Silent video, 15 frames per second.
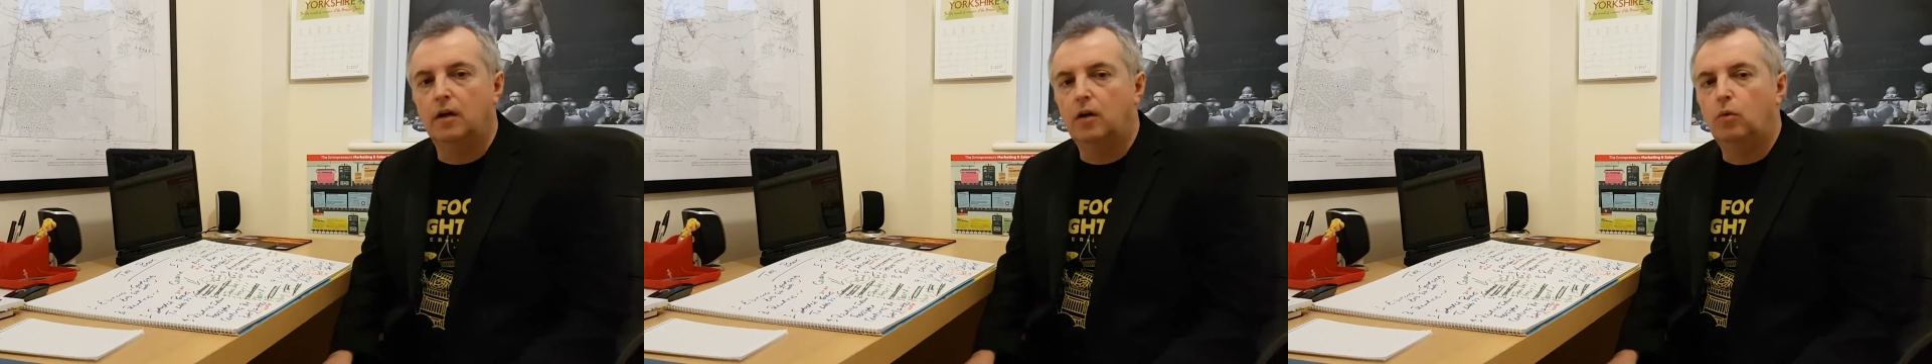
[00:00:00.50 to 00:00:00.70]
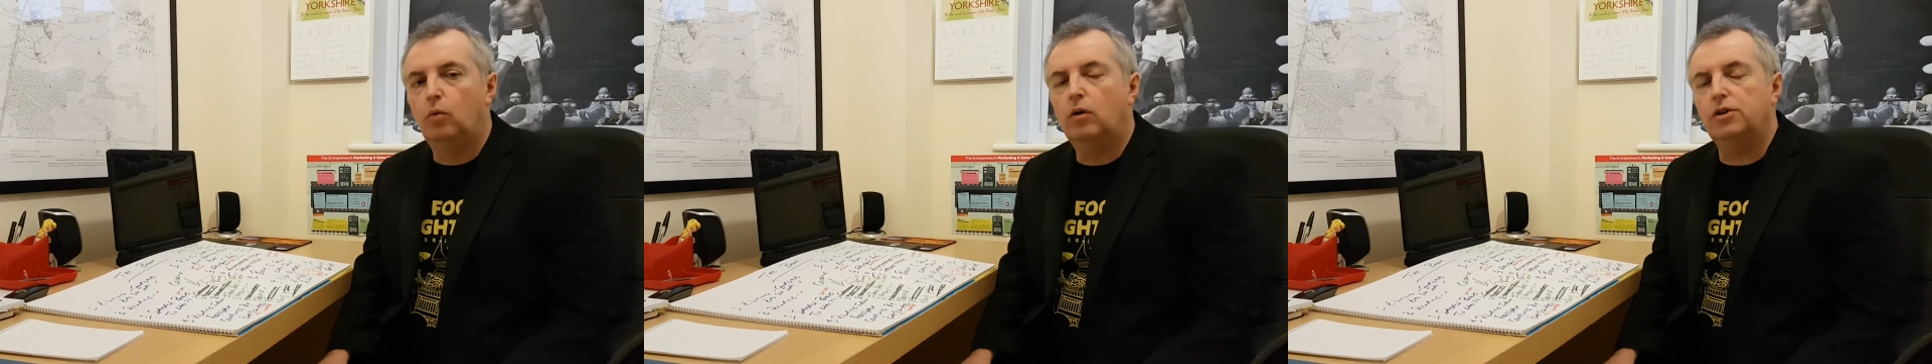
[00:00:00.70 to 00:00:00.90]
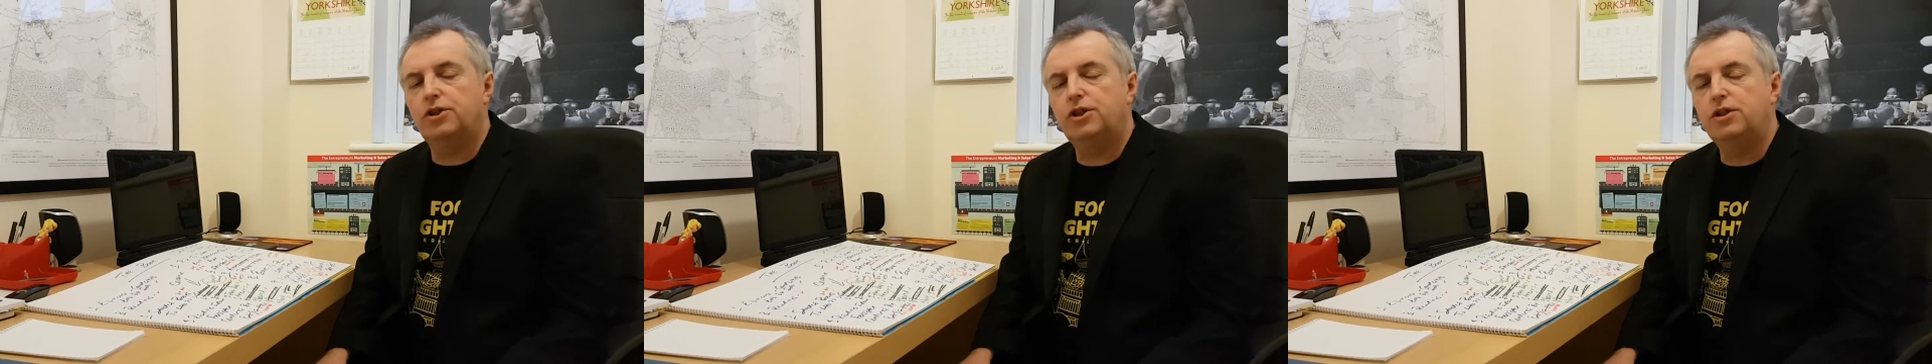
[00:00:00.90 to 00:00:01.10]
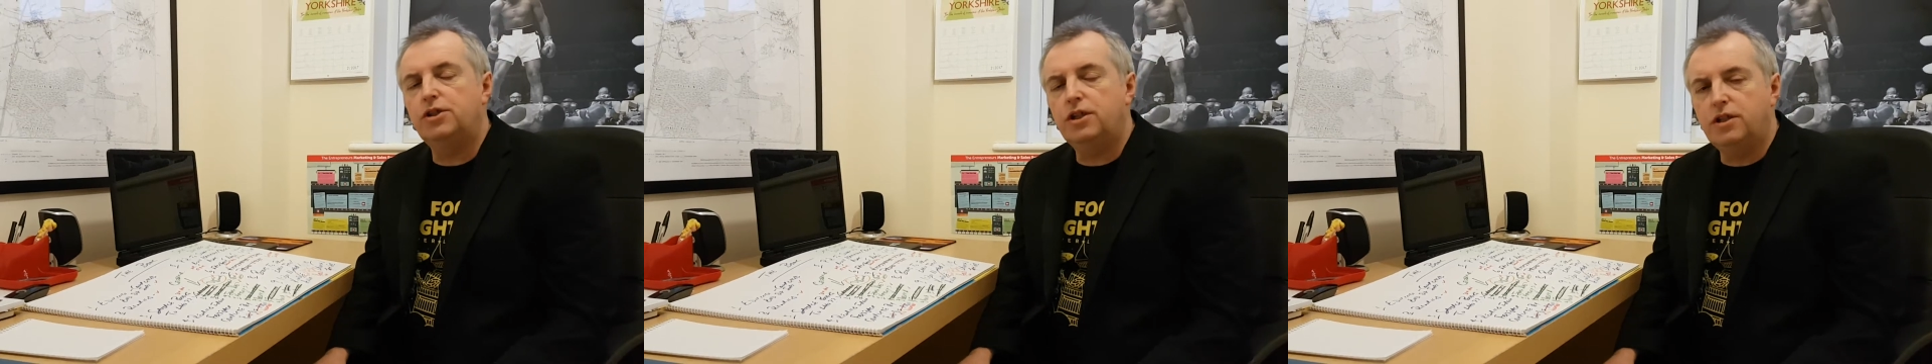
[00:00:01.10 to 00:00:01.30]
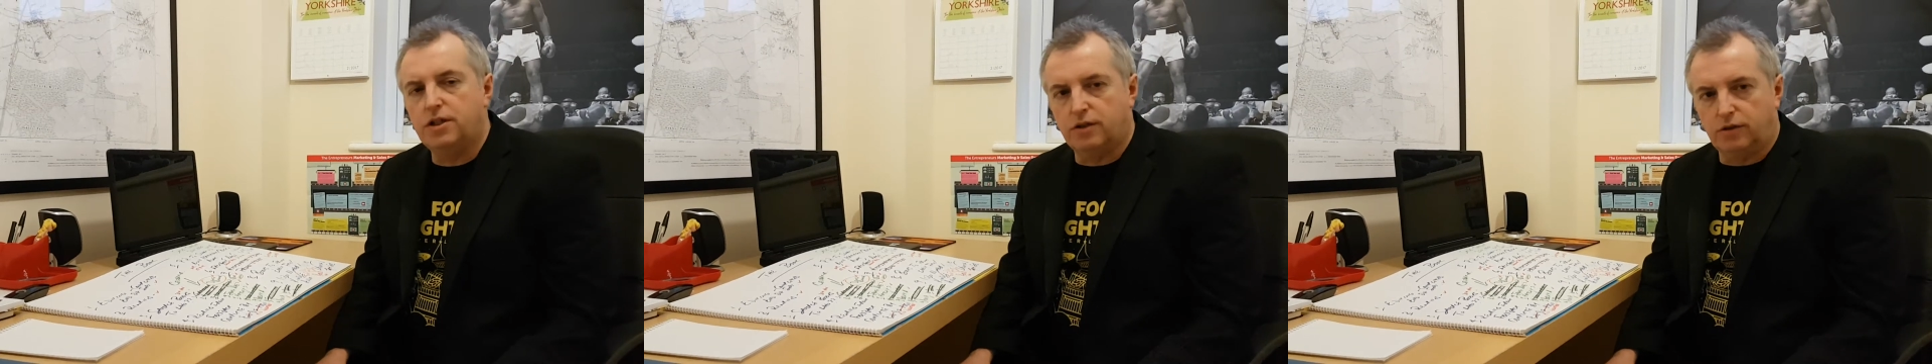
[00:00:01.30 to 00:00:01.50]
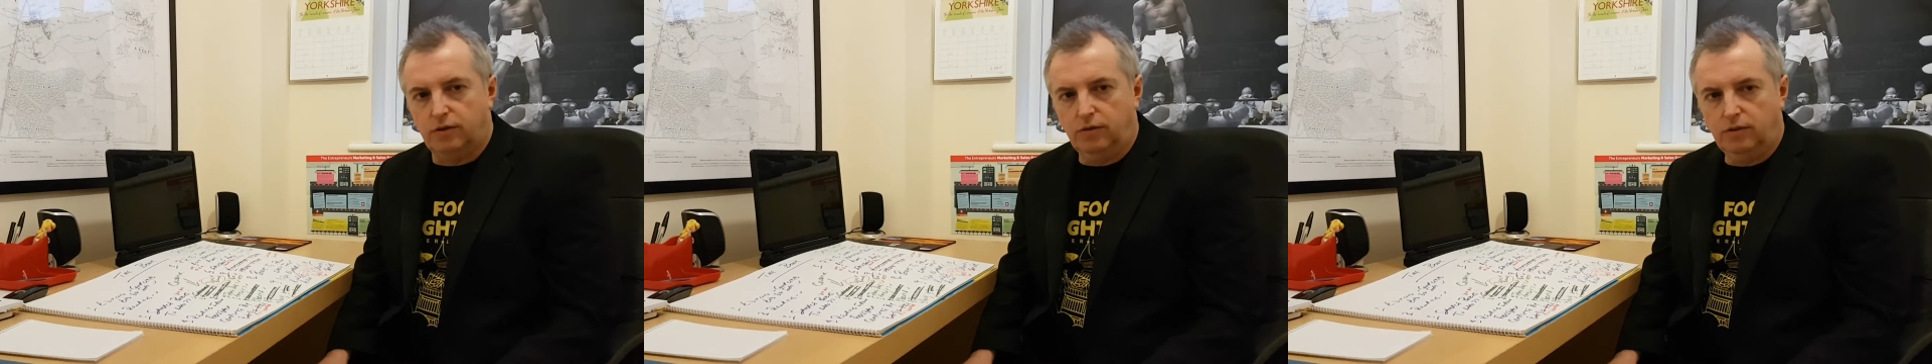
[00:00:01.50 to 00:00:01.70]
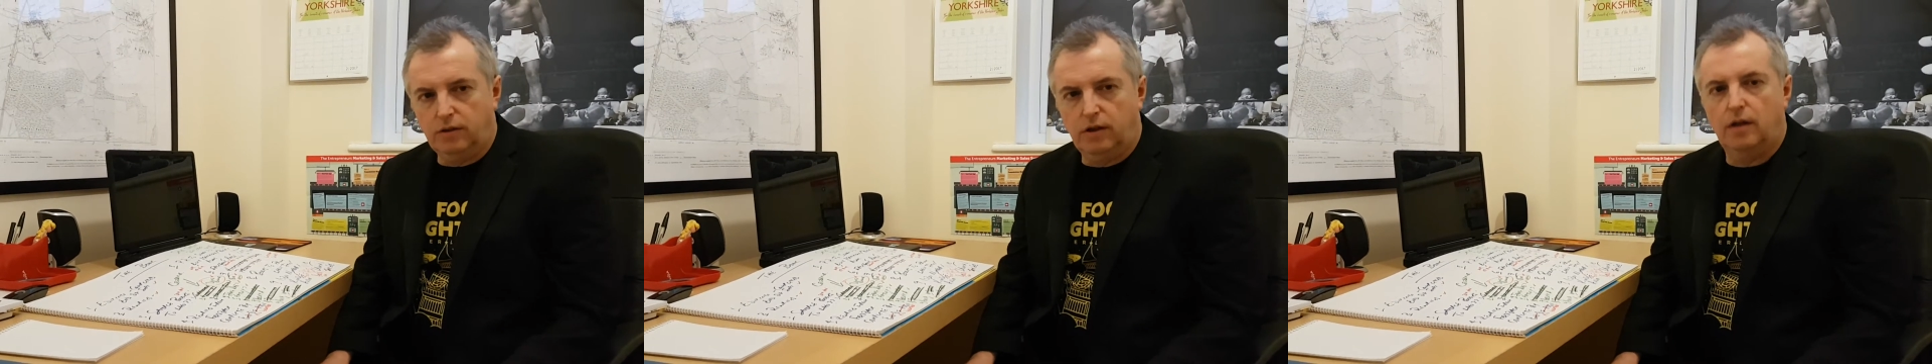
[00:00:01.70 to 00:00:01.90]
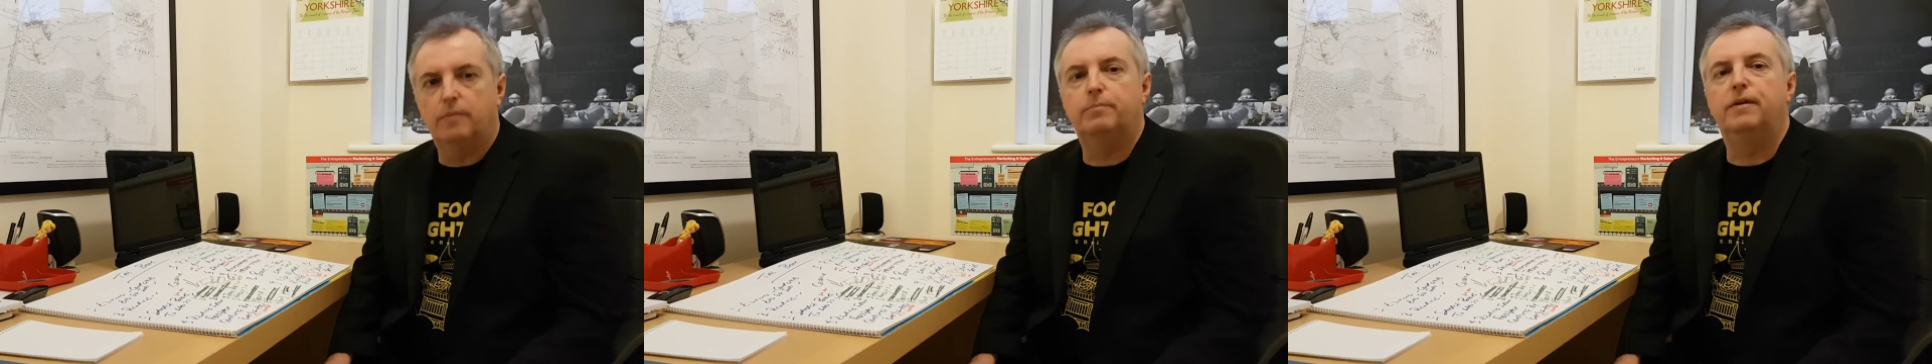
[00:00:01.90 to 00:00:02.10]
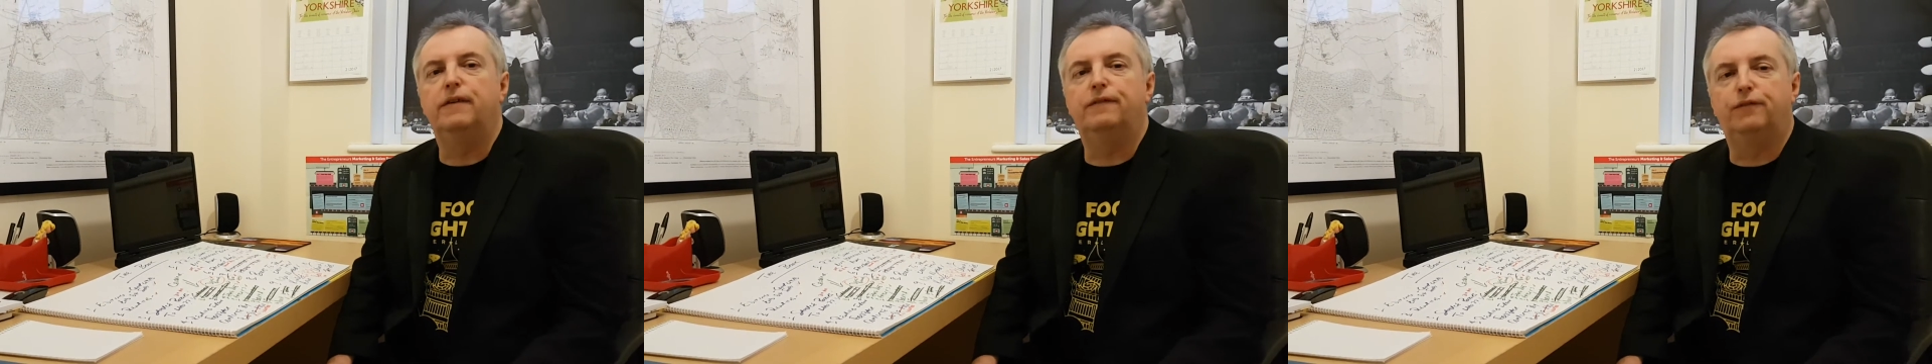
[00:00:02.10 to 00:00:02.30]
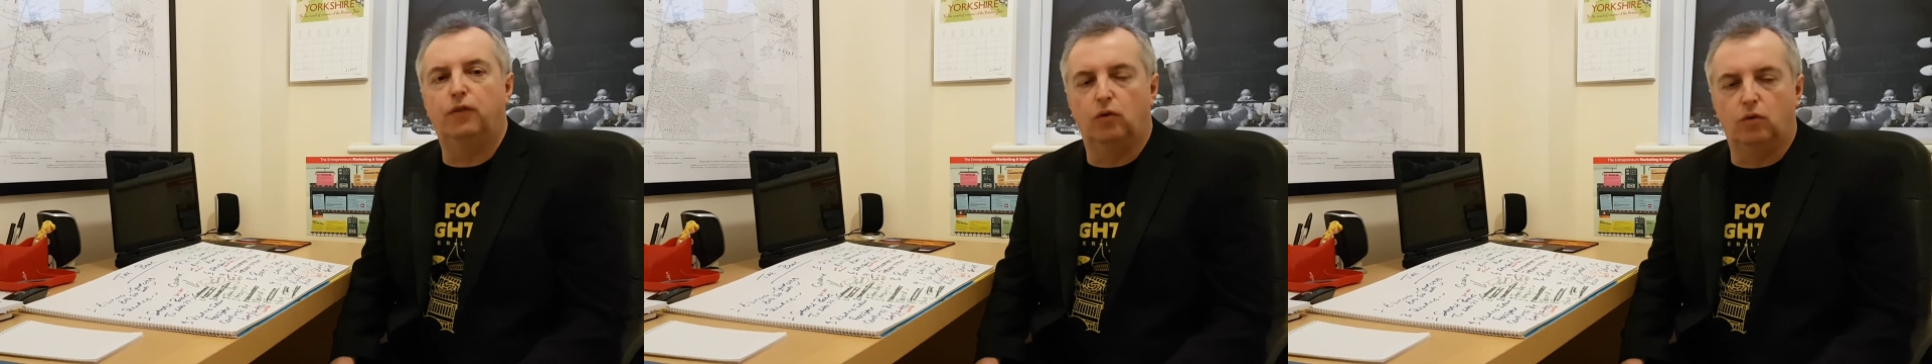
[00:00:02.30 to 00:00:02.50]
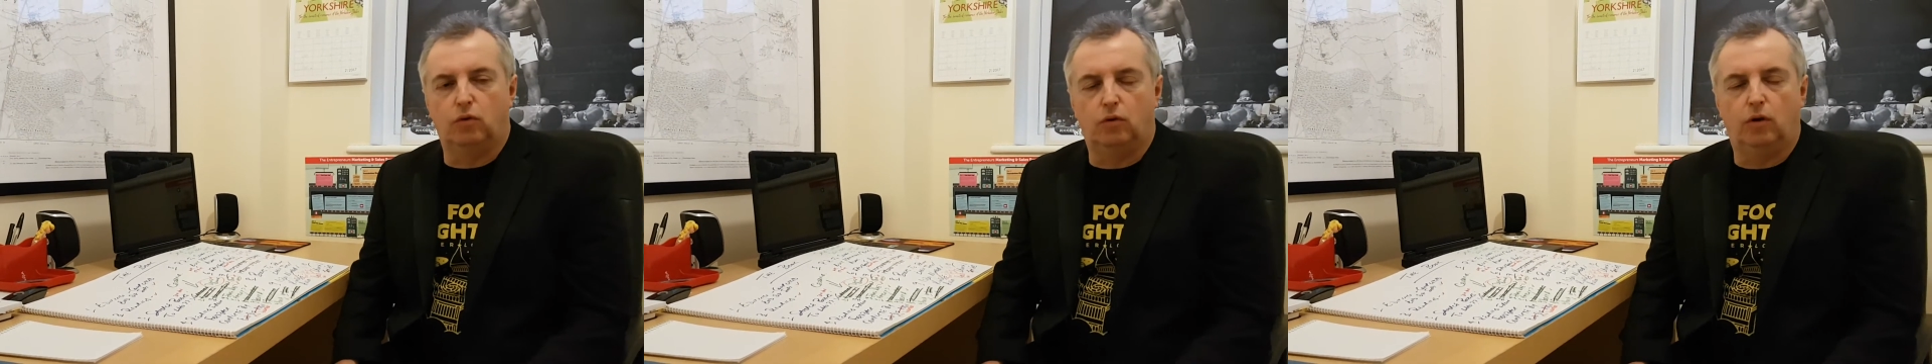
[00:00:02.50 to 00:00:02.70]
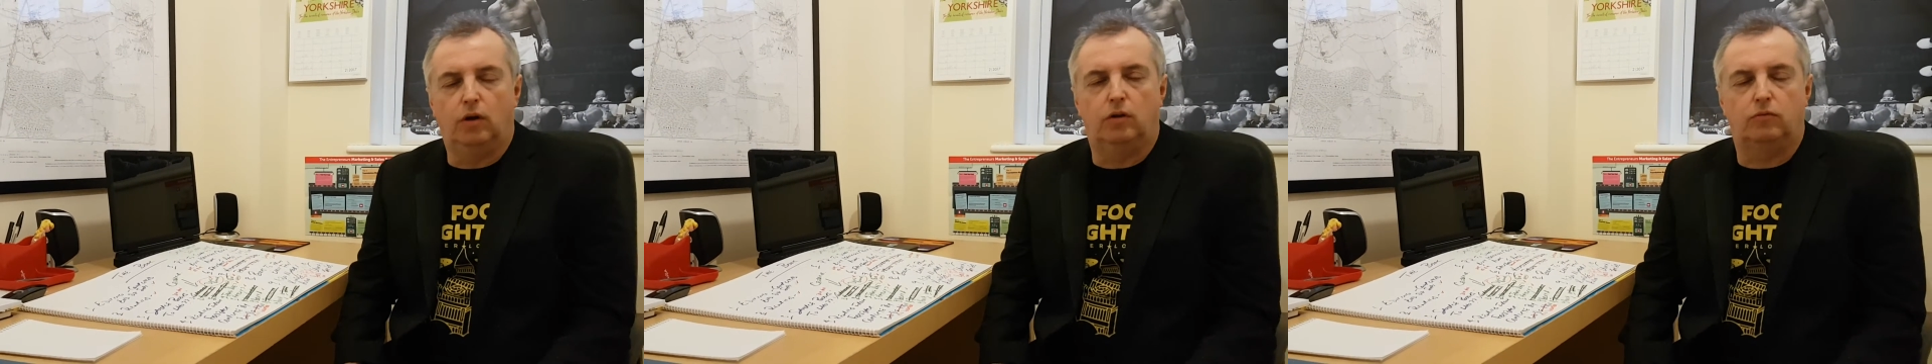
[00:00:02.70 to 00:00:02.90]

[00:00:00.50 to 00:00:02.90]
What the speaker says: What should you do before